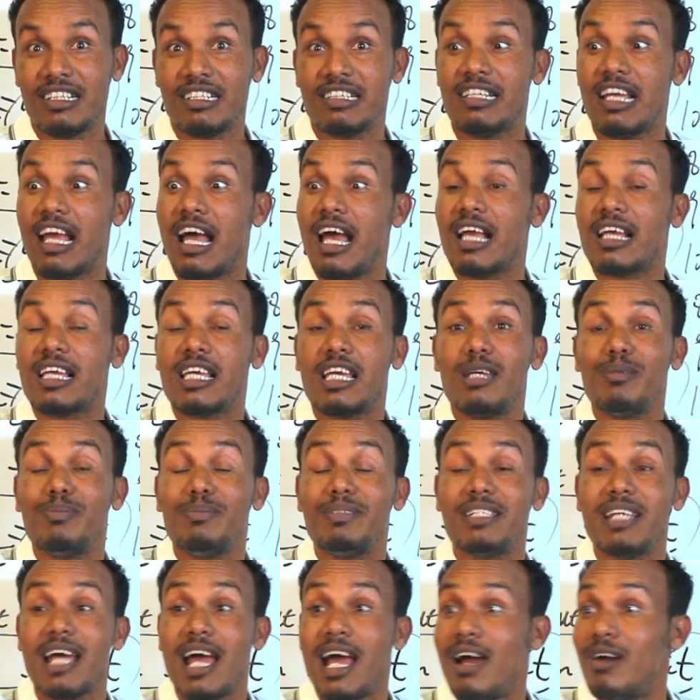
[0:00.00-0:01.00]
coming. Yeah, keep
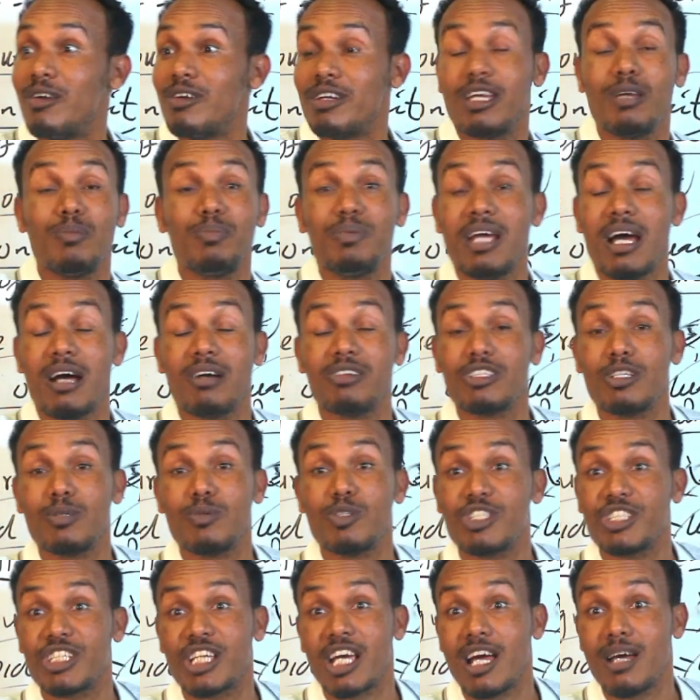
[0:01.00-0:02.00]
down, keep down. Someone
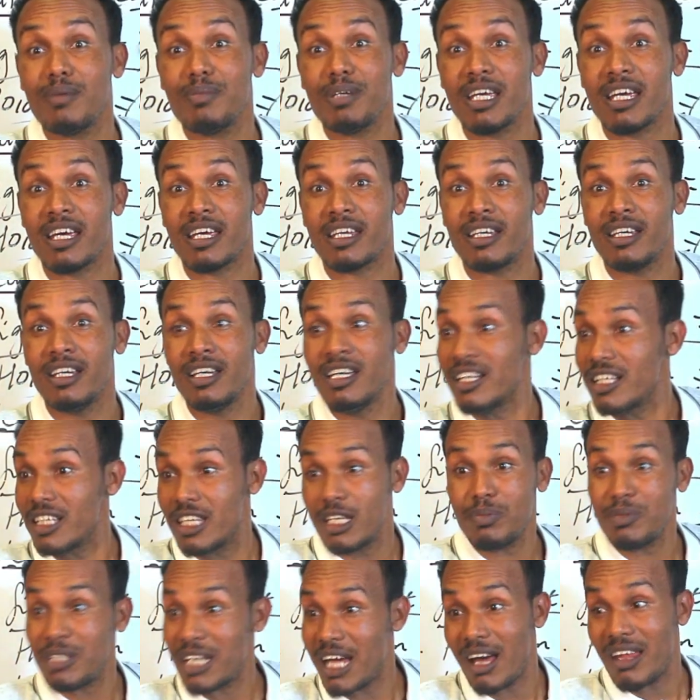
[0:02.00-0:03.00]
is coming.
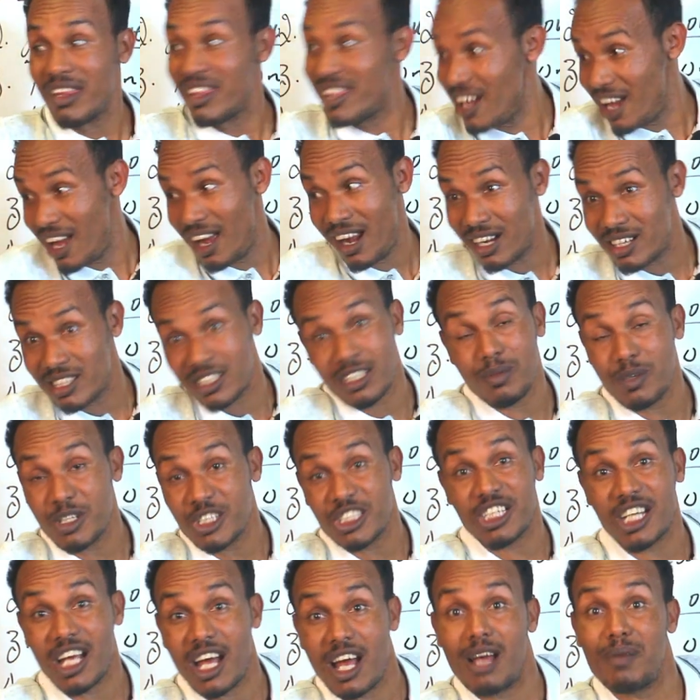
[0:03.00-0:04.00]
Keep down there. Someone
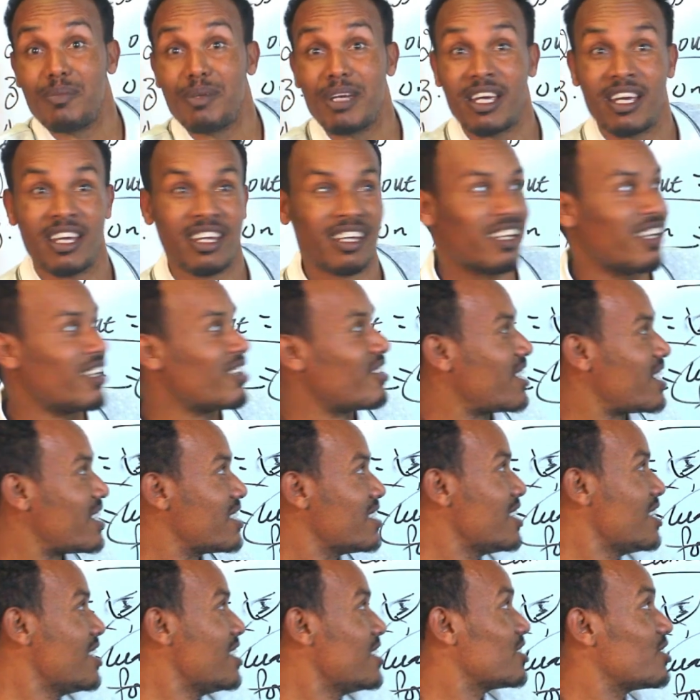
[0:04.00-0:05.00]
is coming. All right.
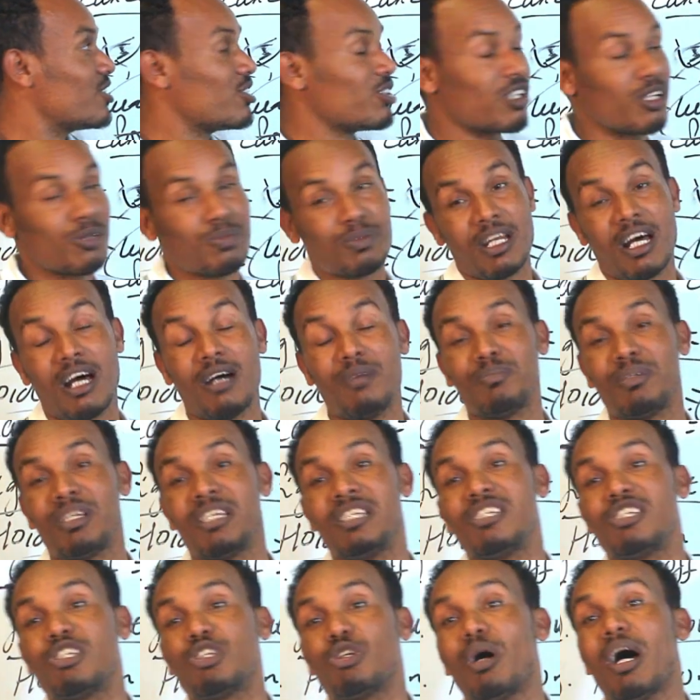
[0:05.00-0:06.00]
So to keep down
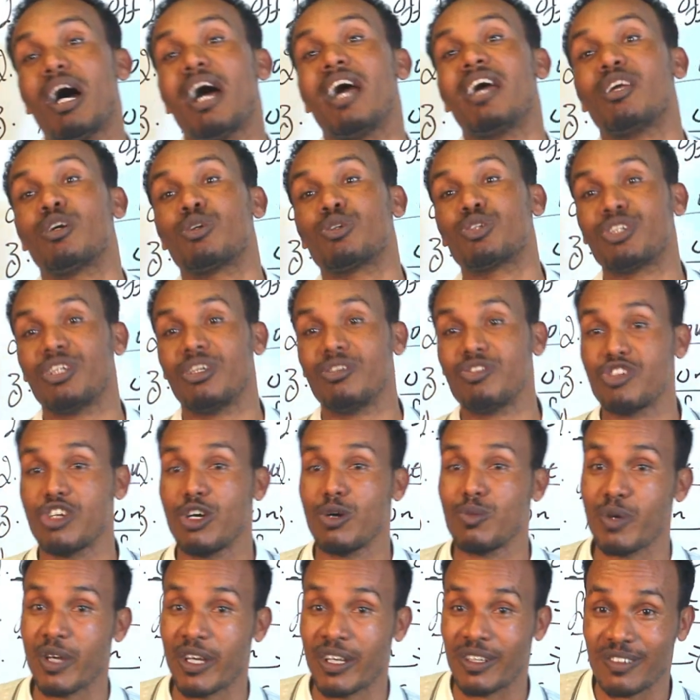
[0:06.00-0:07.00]
means to hide yourself
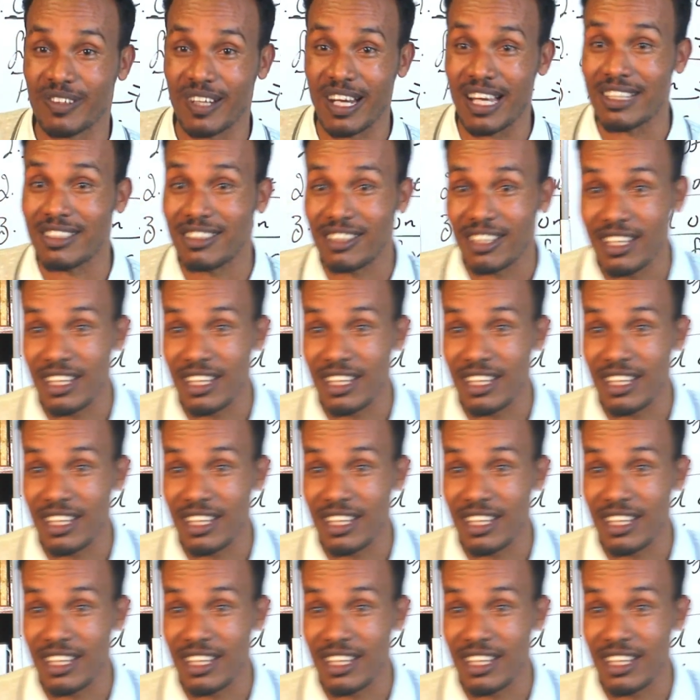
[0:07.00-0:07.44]
somewhere, right?